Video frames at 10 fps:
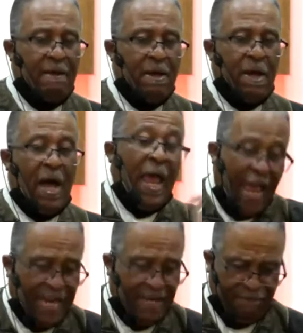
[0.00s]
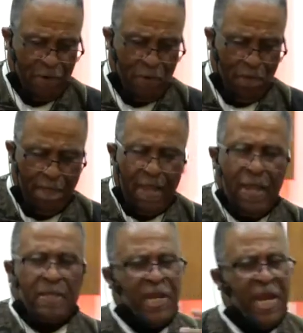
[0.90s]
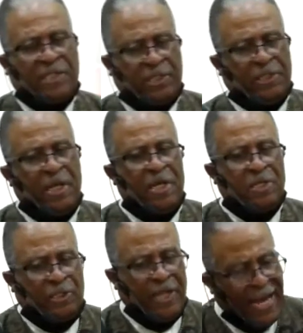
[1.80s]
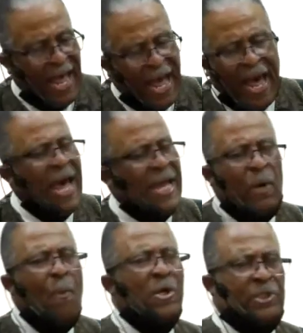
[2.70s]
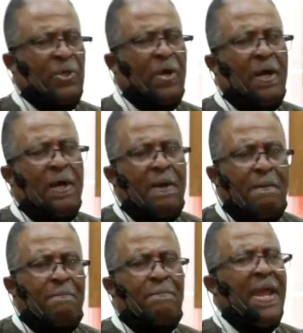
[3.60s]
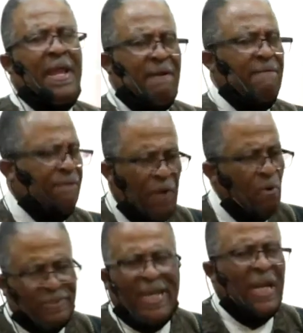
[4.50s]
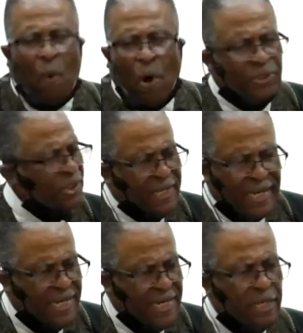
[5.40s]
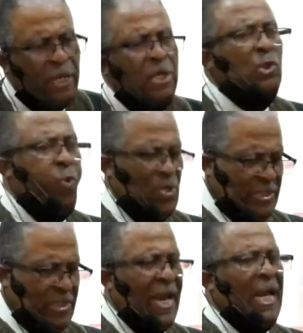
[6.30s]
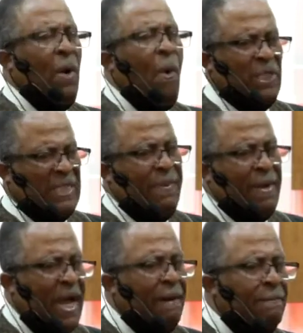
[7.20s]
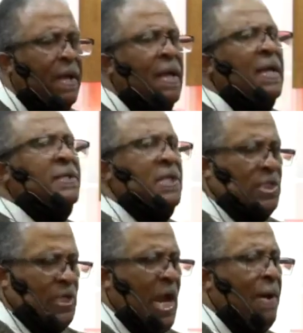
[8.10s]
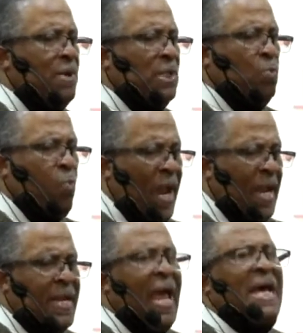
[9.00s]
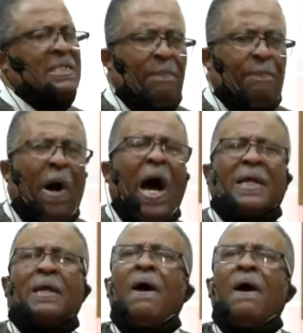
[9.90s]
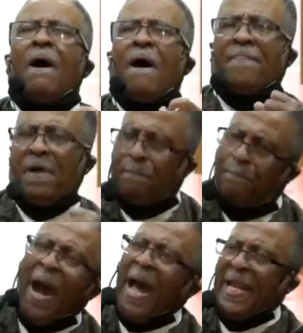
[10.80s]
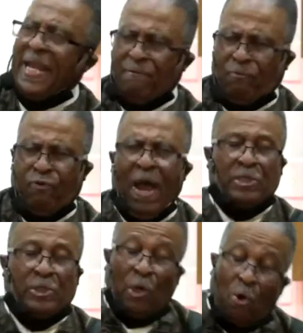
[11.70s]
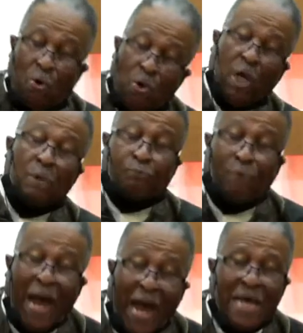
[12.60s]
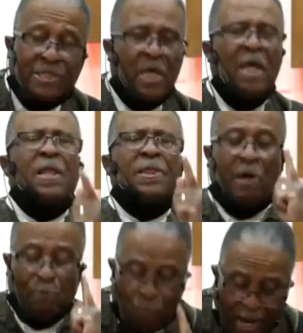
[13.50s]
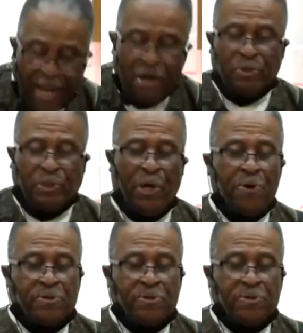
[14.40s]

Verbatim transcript: ahead of you. Jesus said, I, I don't want you to be confused. I don't want you to get it twisted. I don't want you to become discouraged when, as a part of the body of Christ, you comprise the real church,